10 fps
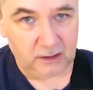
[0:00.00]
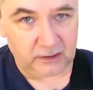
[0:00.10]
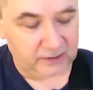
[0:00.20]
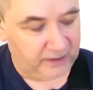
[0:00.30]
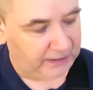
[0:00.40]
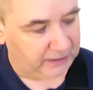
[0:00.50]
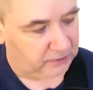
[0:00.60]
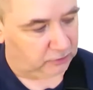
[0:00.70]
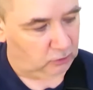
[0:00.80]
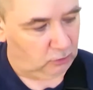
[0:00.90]
as an
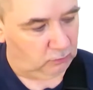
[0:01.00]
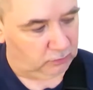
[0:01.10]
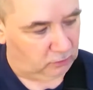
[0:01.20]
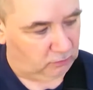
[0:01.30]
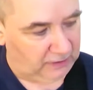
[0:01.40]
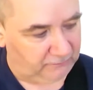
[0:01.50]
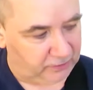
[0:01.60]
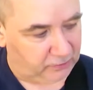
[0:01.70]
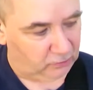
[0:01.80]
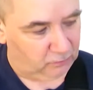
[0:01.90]
anchor. Don't have
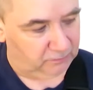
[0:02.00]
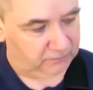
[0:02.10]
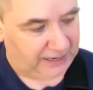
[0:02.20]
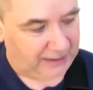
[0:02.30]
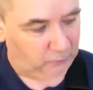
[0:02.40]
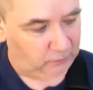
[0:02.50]
your thumb down